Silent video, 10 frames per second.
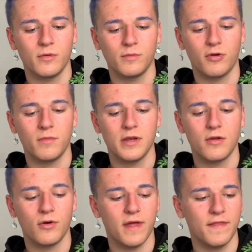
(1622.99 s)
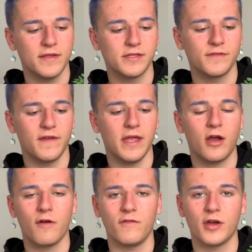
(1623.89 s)
will probably know that this is fake
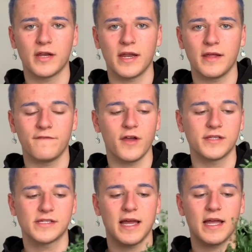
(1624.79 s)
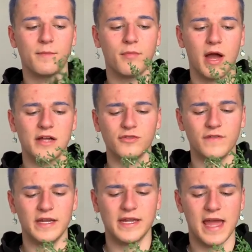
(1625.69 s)
off looking at it first time, but I don't
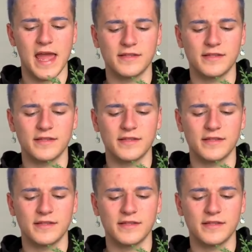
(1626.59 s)
really care.